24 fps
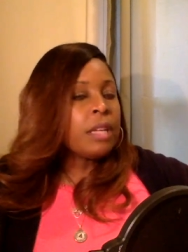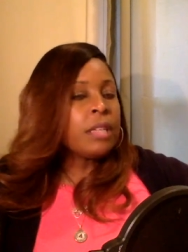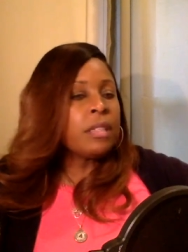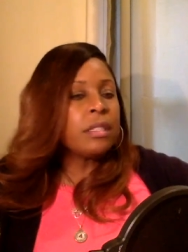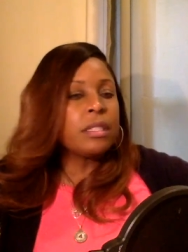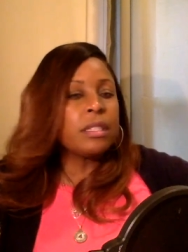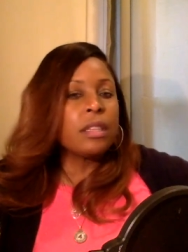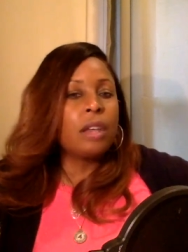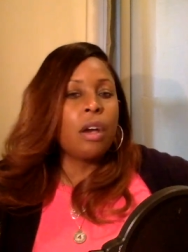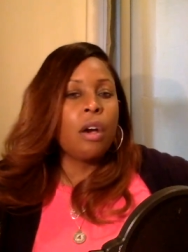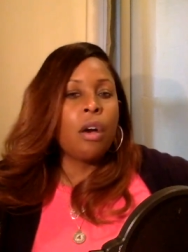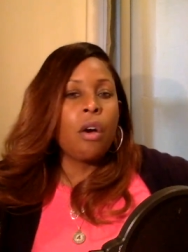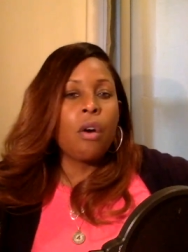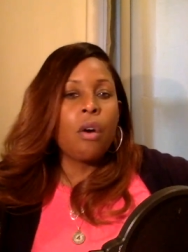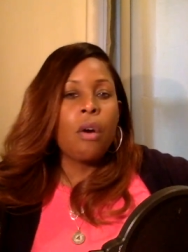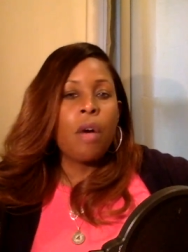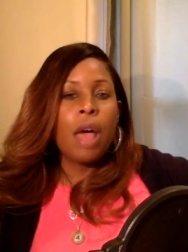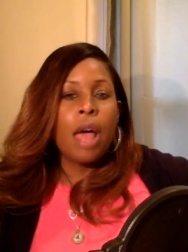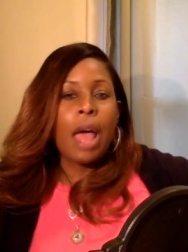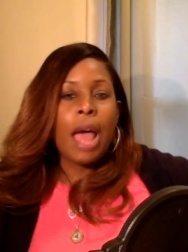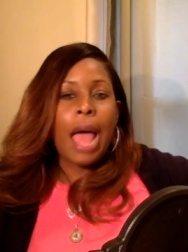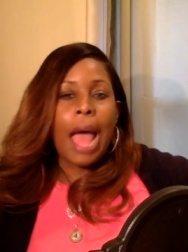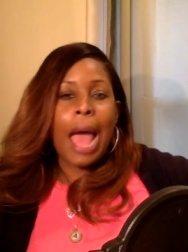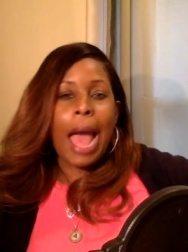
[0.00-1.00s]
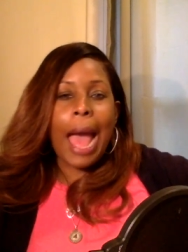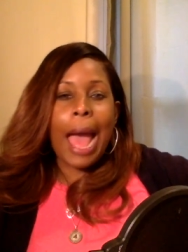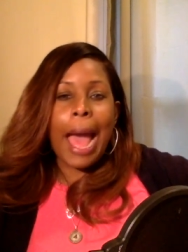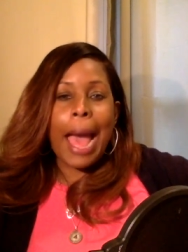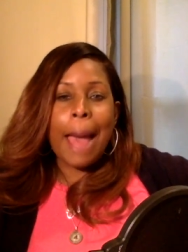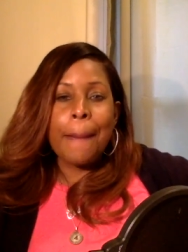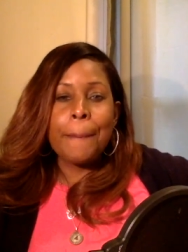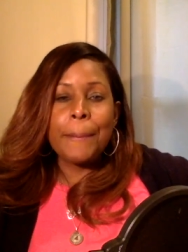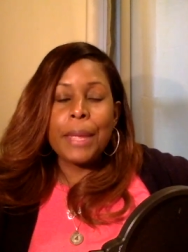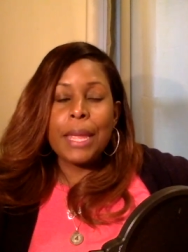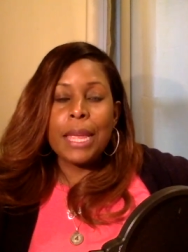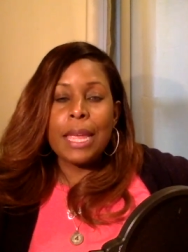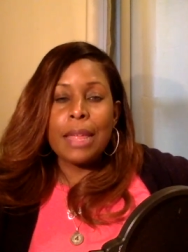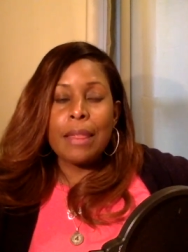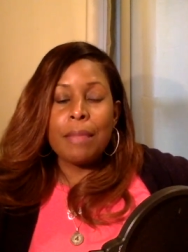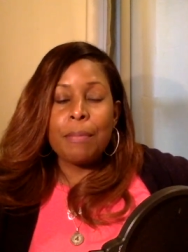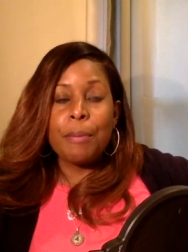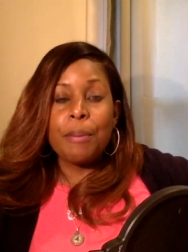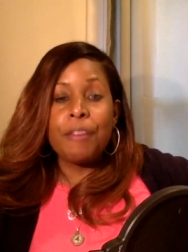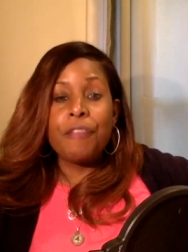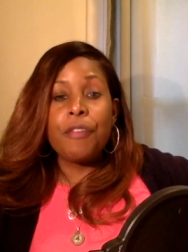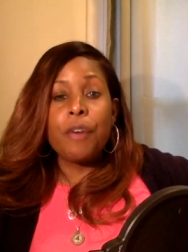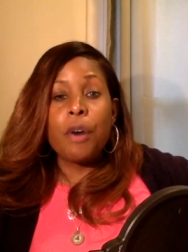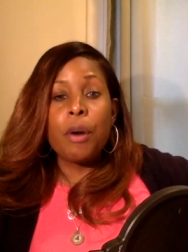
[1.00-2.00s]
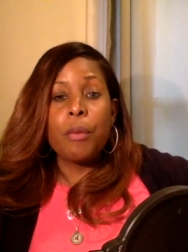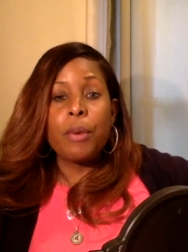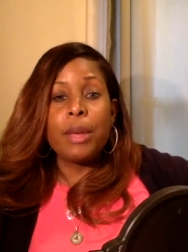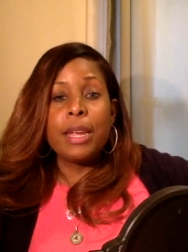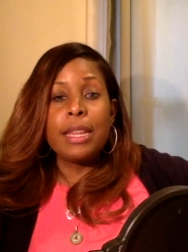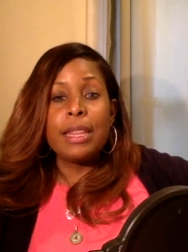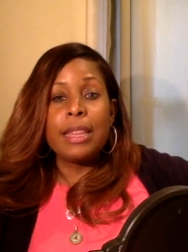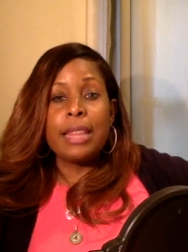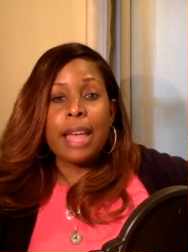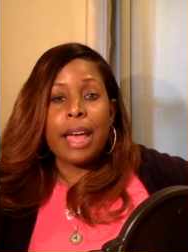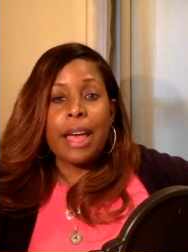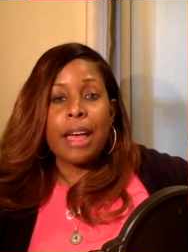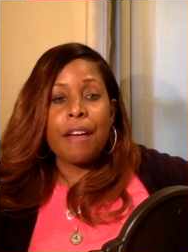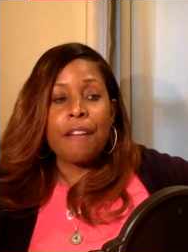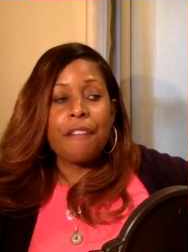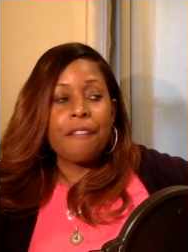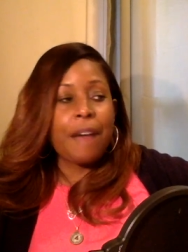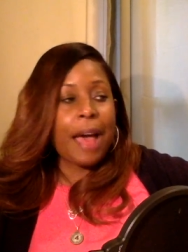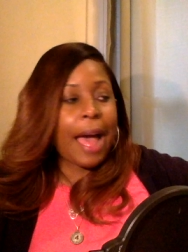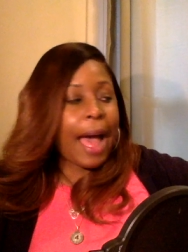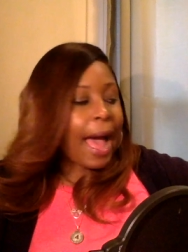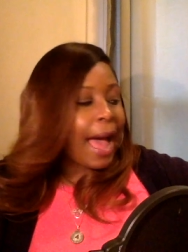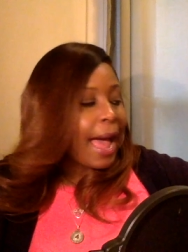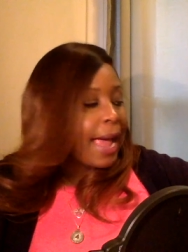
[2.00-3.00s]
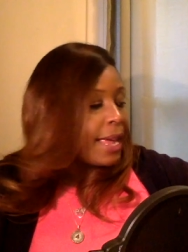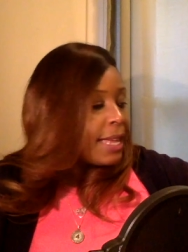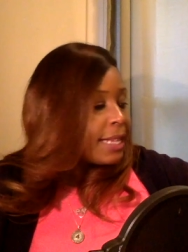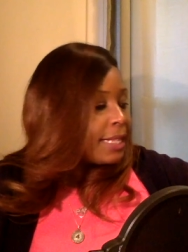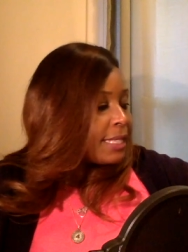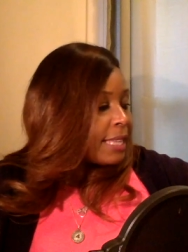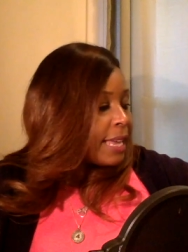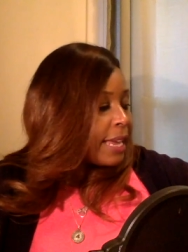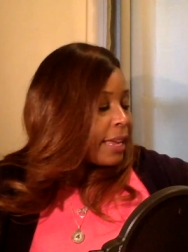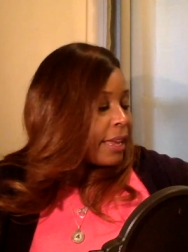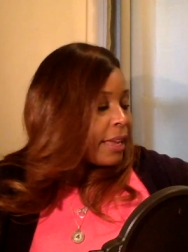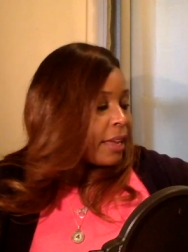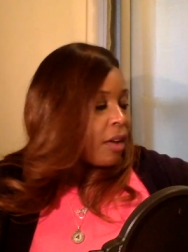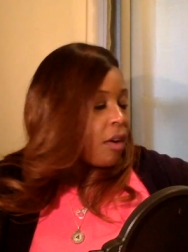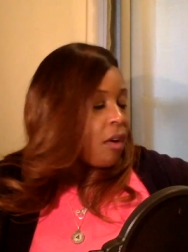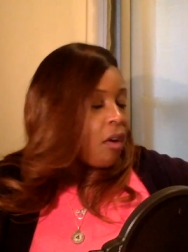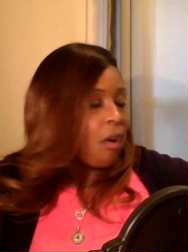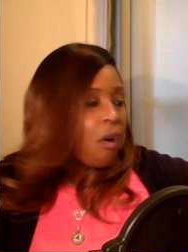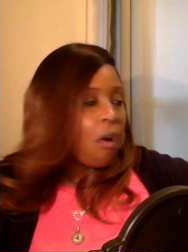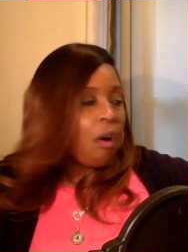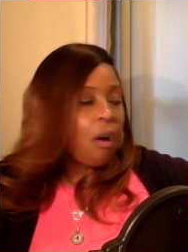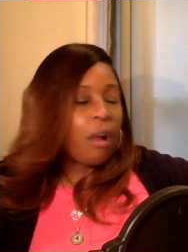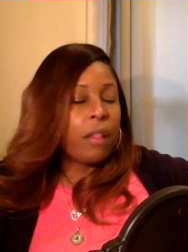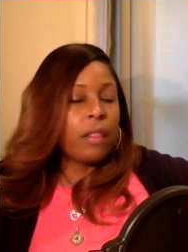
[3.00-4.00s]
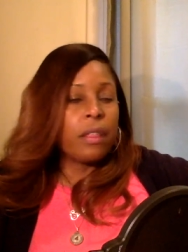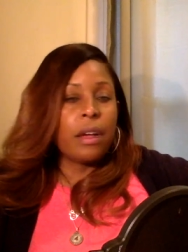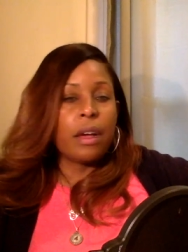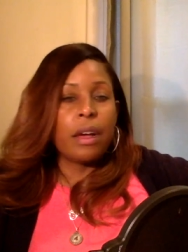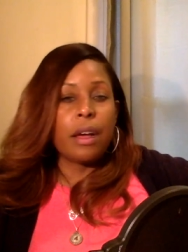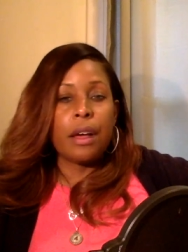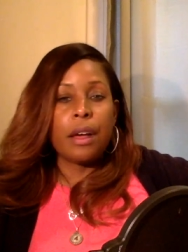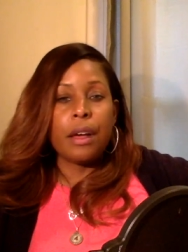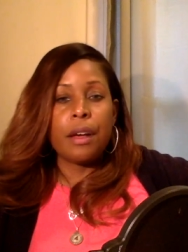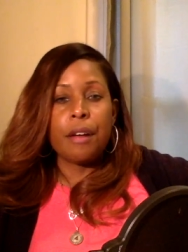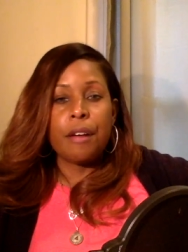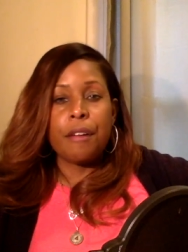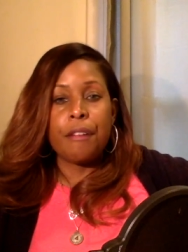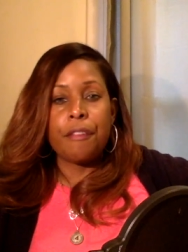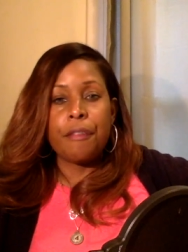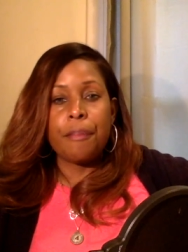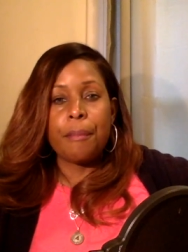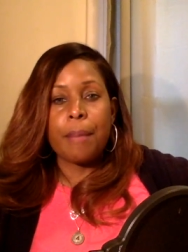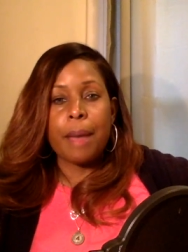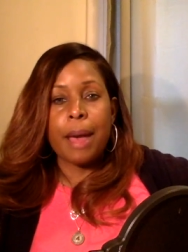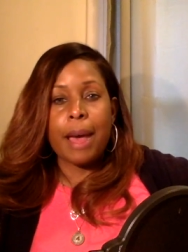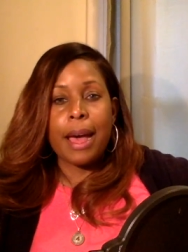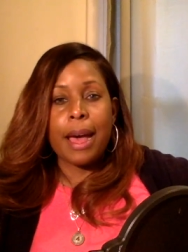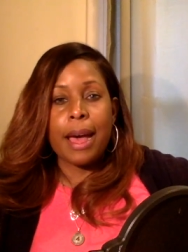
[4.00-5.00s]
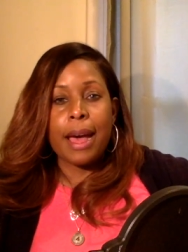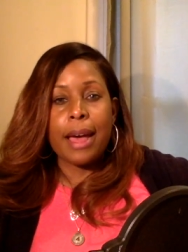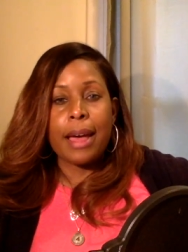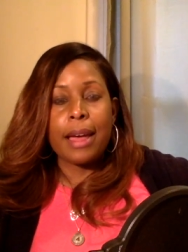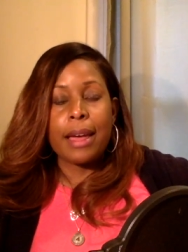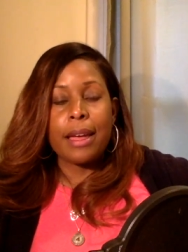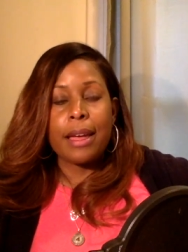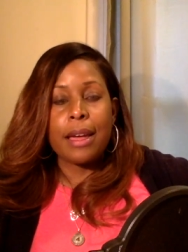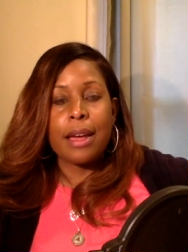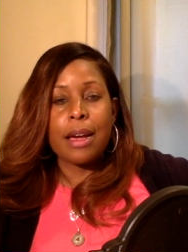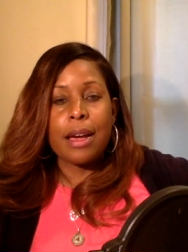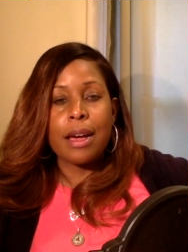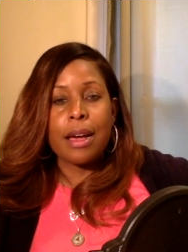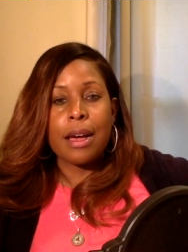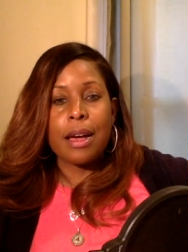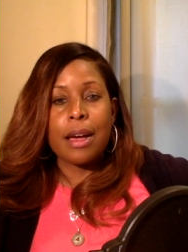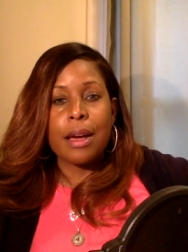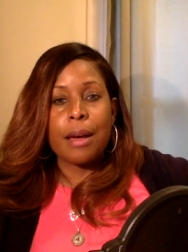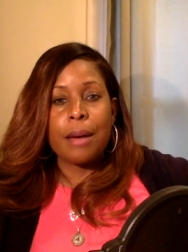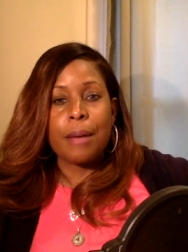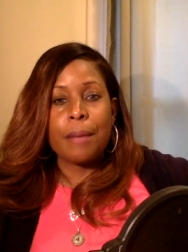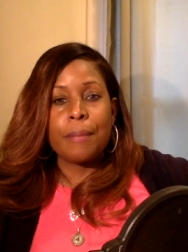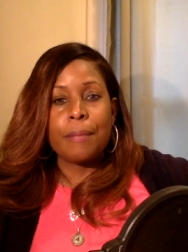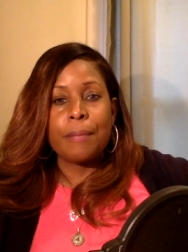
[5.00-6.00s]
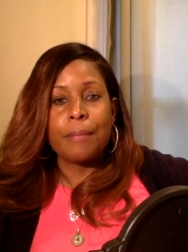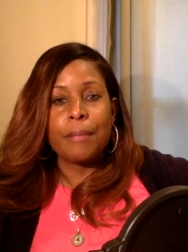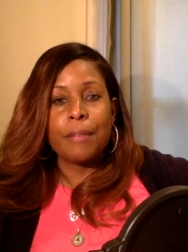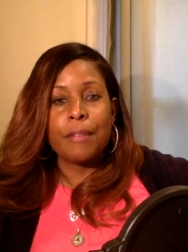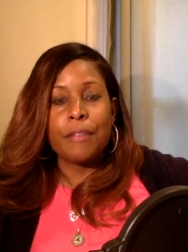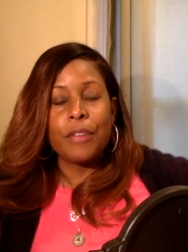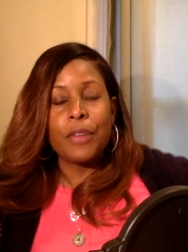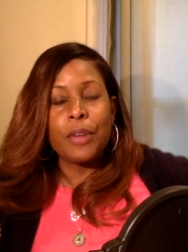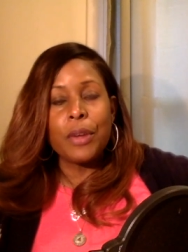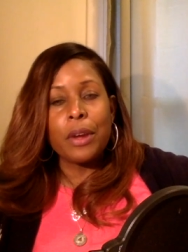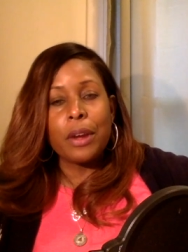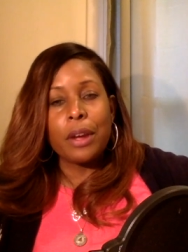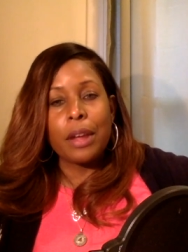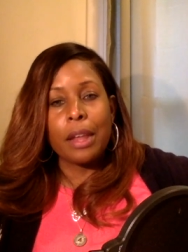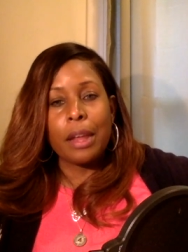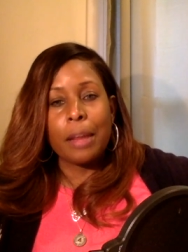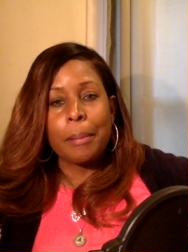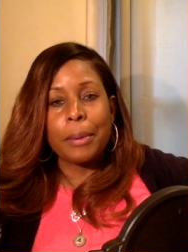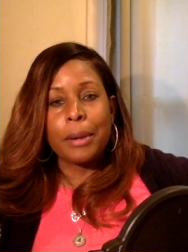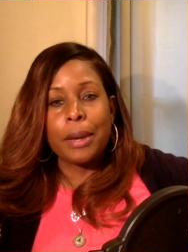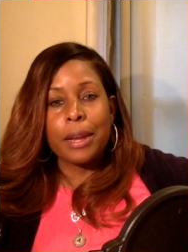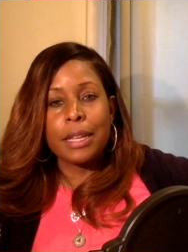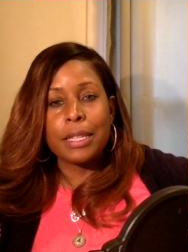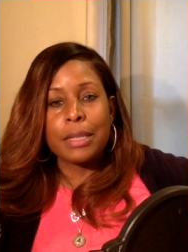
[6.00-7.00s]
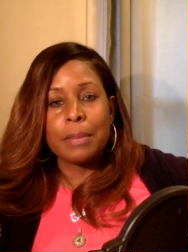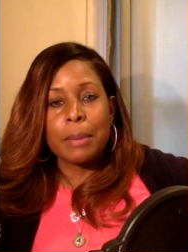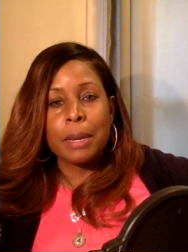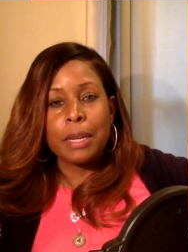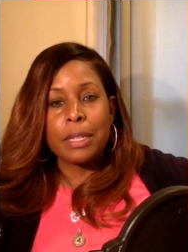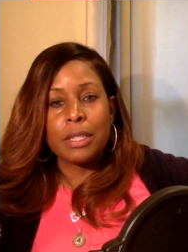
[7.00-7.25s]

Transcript: So before we left, I had taken all of my, if you hear clumping, that's my